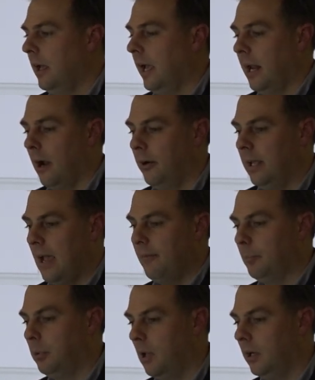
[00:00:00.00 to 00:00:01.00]
and I already have
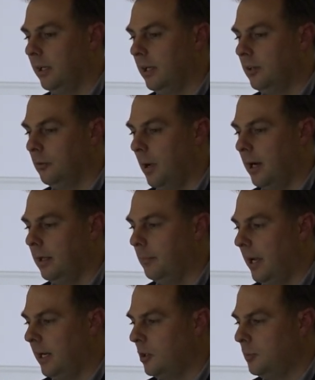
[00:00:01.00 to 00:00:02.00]
it plugged into write-in
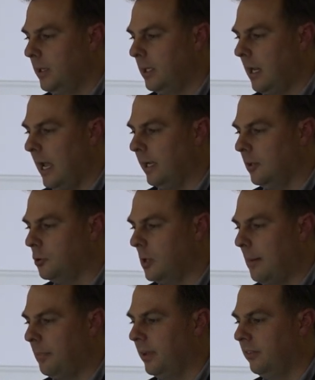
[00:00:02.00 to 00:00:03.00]
management, I can
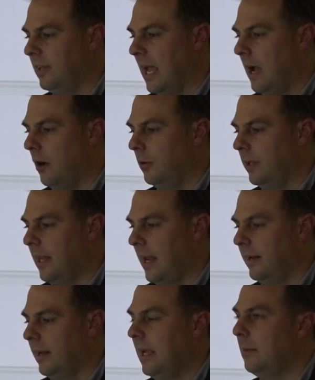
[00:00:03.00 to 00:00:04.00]
drop this down and
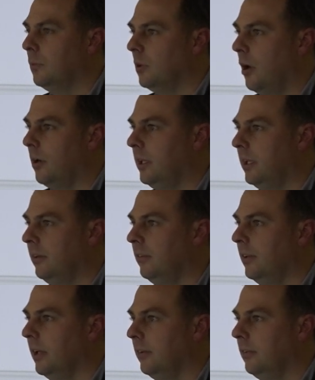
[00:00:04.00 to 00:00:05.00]
that name will already
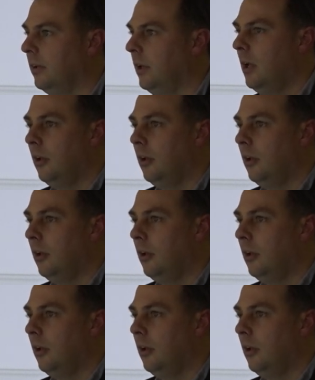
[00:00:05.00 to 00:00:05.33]
exist.